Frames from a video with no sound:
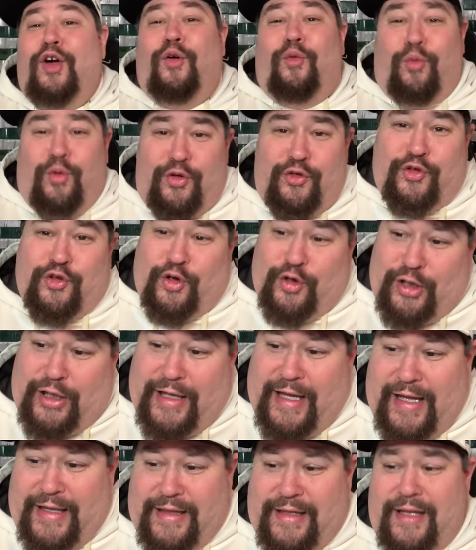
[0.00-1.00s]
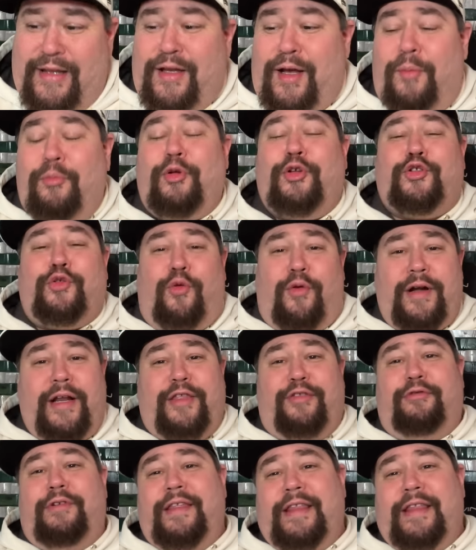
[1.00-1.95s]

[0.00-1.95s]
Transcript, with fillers: was going to get the number 23.